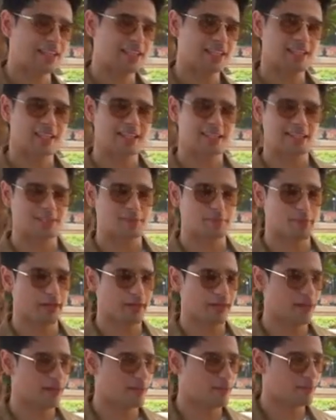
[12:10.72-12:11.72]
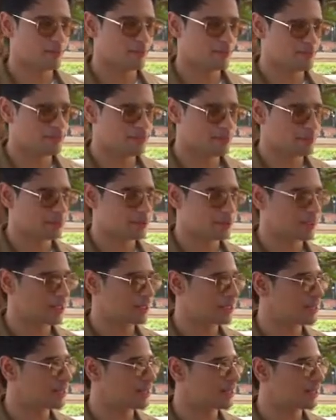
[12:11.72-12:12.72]
I think it's become something
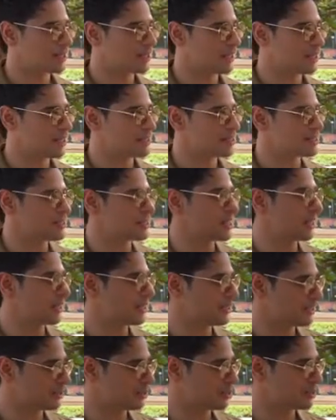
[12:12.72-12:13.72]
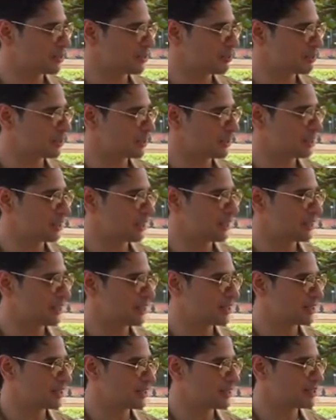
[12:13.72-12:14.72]
that sells or something
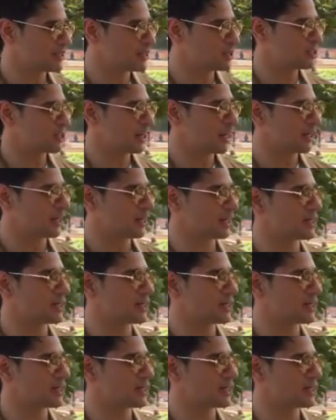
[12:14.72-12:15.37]
that is attracting.